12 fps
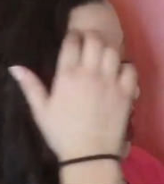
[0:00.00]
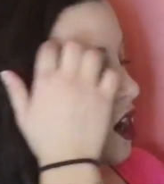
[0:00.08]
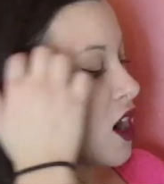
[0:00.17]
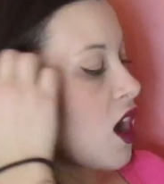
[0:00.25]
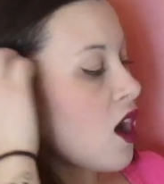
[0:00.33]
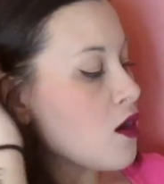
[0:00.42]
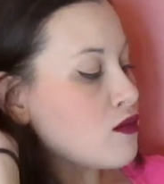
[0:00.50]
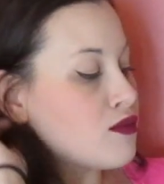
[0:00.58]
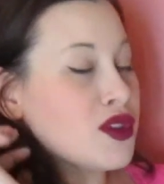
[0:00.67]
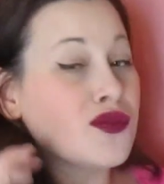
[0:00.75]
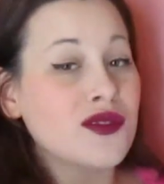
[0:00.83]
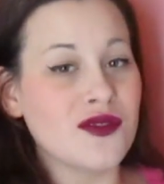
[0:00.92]
are
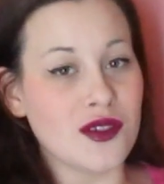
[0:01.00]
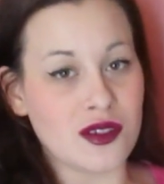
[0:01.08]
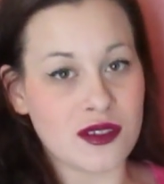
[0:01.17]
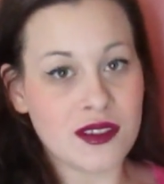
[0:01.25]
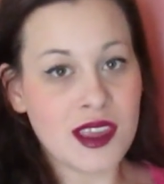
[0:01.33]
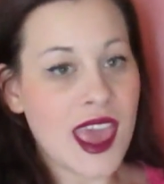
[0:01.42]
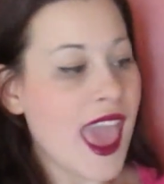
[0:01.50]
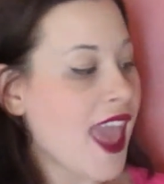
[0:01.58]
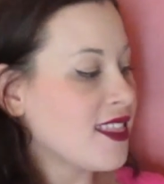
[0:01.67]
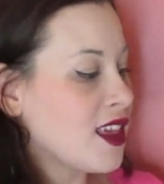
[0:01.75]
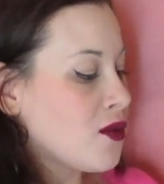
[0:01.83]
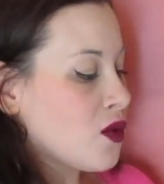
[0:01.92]
beautiful
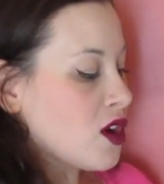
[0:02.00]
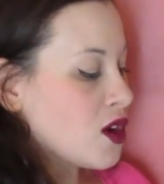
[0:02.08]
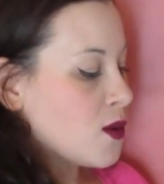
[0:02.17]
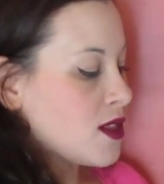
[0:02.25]
and they work